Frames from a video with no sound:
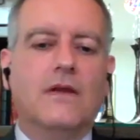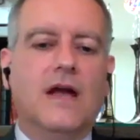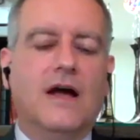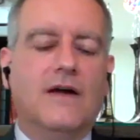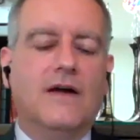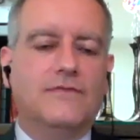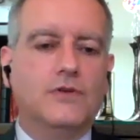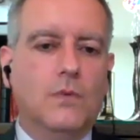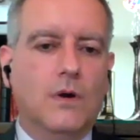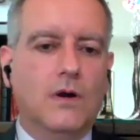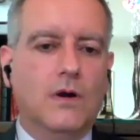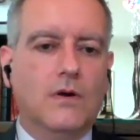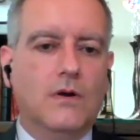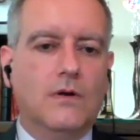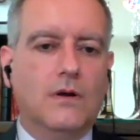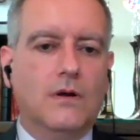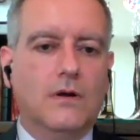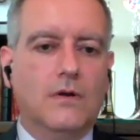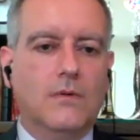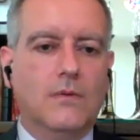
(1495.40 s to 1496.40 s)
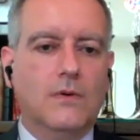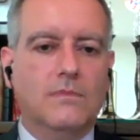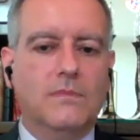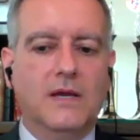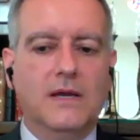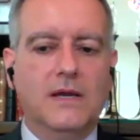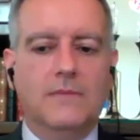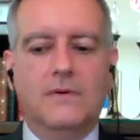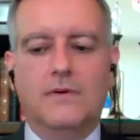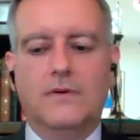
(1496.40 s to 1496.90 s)
you have to work with
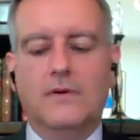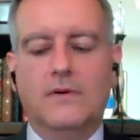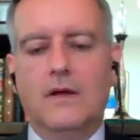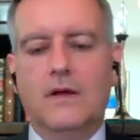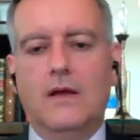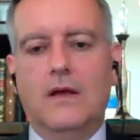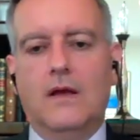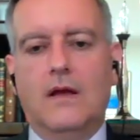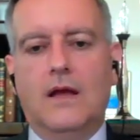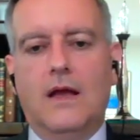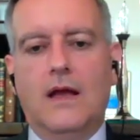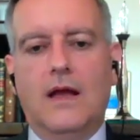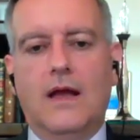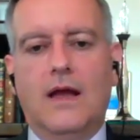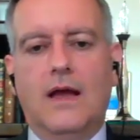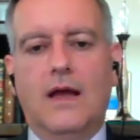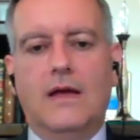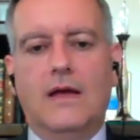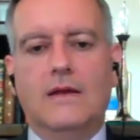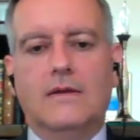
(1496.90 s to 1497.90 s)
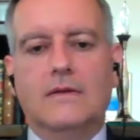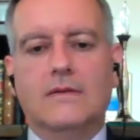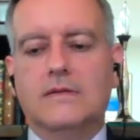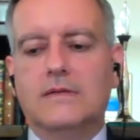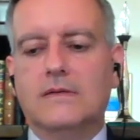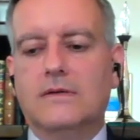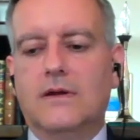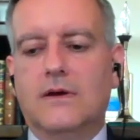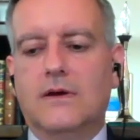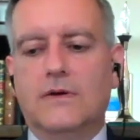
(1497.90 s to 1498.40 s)
people. And,
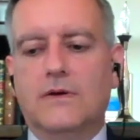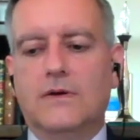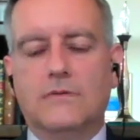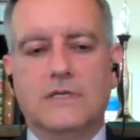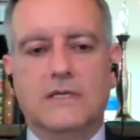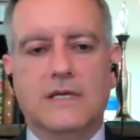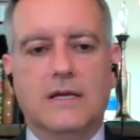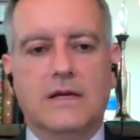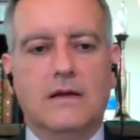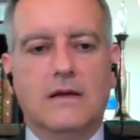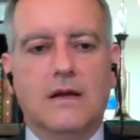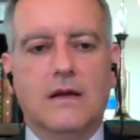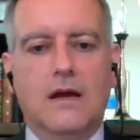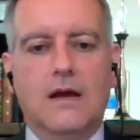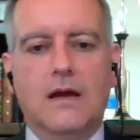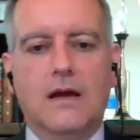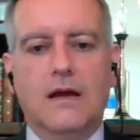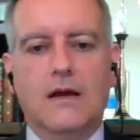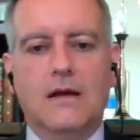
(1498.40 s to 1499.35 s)
you see,